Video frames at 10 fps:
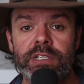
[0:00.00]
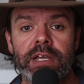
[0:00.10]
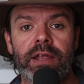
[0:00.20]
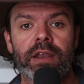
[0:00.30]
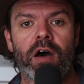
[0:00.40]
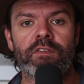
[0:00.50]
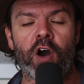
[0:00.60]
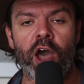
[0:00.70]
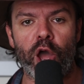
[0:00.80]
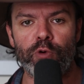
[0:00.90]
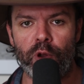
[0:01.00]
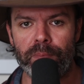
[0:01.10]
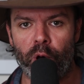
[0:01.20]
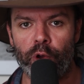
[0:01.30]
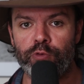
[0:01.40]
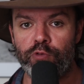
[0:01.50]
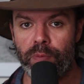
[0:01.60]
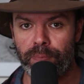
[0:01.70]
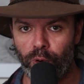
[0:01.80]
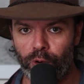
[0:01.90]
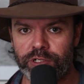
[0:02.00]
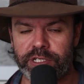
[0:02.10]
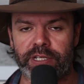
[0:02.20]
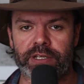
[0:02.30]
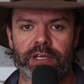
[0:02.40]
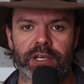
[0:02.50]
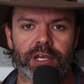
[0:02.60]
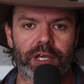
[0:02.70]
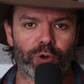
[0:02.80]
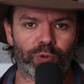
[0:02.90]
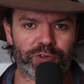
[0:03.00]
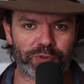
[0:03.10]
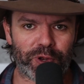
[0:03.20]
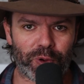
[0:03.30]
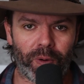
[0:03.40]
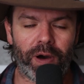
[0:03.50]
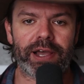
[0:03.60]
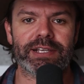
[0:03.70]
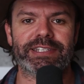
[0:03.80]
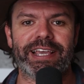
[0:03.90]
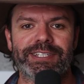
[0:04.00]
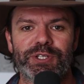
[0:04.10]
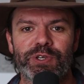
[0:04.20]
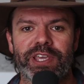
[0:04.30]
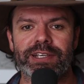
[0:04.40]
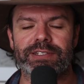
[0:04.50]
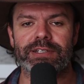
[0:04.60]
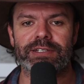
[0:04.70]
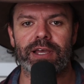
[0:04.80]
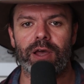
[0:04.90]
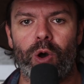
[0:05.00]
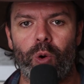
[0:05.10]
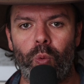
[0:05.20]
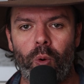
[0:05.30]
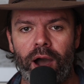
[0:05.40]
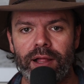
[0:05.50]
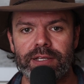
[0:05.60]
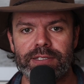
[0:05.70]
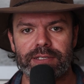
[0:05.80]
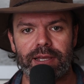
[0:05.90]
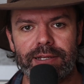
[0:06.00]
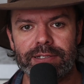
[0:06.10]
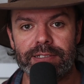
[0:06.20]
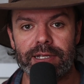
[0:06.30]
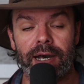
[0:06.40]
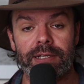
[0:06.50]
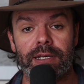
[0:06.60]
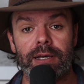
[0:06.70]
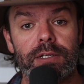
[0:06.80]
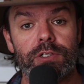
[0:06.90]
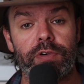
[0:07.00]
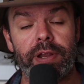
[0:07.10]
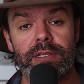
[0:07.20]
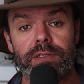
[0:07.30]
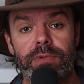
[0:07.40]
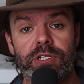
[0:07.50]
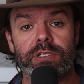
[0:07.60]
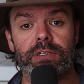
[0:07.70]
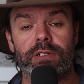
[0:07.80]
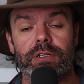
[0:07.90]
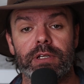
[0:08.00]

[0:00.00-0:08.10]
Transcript: done via remote reporting, which requires, yes, you guessed it, wireless data transmission.